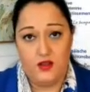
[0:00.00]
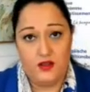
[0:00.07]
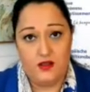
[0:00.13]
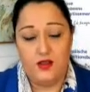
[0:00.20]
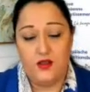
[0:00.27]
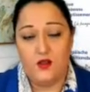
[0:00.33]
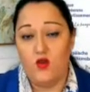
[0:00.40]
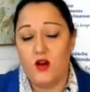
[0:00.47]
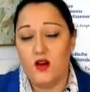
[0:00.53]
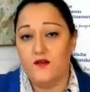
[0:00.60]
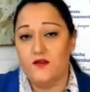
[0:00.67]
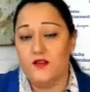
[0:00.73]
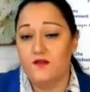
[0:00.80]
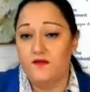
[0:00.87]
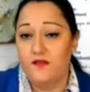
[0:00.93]
This is one
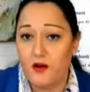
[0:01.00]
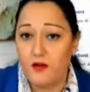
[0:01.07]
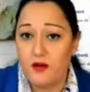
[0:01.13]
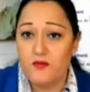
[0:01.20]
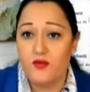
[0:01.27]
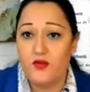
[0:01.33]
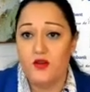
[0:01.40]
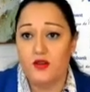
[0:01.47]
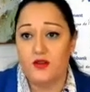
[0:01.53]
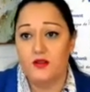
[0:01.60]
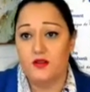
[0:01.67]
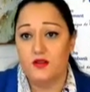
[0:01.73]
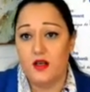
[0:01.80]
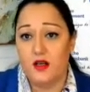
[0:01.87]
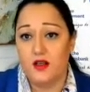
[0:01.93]
of the very
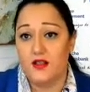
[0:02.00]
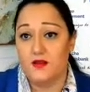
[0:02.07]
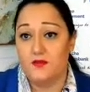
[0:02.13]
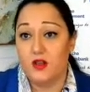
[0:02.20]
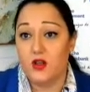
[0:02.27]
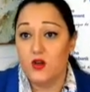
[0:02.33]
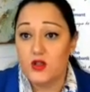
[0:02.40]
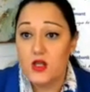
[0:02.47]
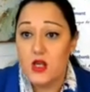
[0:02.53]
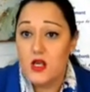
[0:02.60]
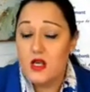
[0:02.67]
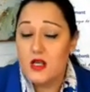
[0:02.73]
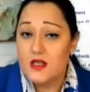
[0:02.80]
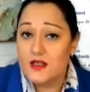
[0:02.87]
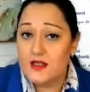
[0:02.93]
important targets, because
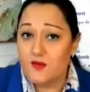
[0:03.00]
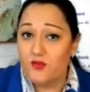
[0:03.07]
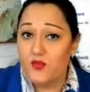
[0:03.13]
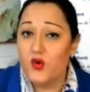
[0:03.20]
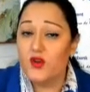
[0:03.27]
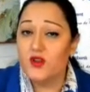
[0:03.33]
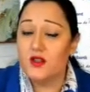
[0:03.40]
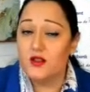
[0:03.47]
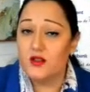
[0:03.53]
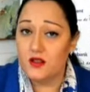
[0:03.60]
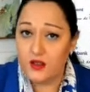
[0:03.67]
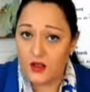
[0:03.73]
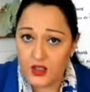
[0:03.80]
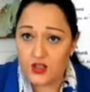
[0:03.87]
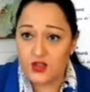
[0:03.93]
supporting
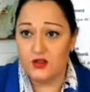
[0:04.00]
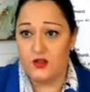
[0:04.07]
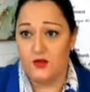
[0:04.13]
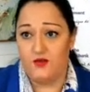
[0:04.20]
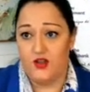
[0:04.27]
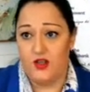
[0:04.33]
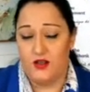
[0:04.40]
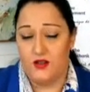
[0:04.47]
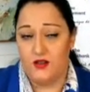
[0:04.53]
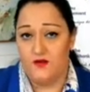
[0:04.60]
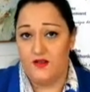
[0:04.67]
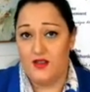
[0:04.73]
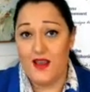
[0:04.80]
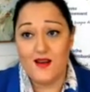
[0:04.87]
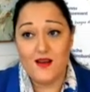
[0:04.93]
cohesion
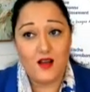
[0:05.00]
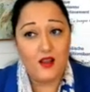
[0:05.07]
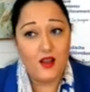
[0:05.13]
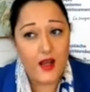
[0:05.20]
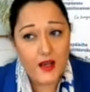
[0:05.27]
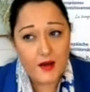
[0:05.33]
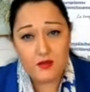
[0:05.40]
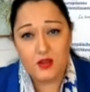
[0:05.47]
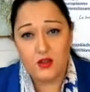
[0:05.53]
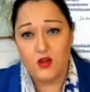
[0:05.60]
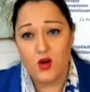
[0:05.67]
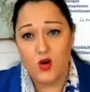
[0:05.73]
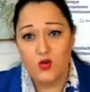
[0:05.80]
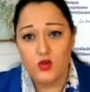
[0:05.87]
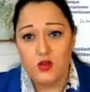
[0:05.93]
objectives and climate
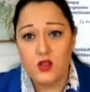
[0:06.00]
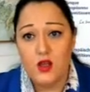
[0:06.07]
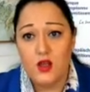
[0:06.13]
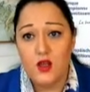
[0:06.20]
goals,